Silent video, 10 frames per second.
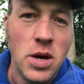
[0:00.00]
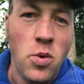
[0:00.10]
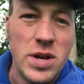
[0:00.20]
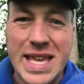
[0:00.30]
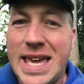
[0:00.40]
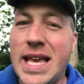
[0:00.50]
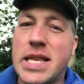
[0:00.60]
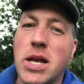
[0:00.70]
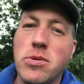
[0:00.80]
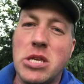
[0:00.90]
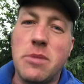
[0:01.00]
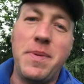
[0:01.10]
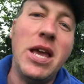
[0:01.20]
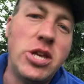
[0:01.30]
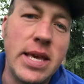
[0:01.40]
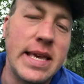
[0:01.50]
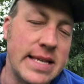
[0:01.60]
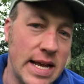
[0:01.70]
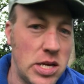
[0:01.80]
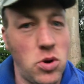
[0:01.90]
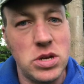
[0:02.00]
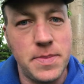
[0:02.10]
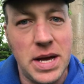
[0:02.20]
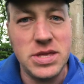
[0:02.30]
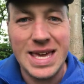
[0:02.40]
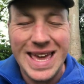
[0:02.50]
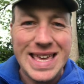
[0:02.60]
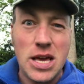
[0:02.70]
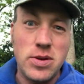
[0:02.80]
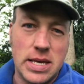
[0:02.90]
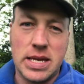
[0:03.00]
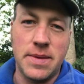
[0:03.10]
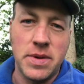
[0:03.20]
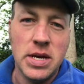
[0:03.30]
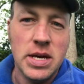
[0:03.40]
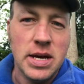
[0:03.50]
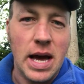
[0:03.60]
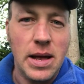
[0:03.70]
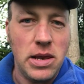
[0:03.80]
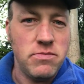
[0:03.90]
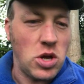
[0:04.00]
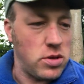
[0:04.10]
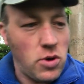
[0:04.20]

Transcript: what a keystone species is. I talked about the ecosystem. I told them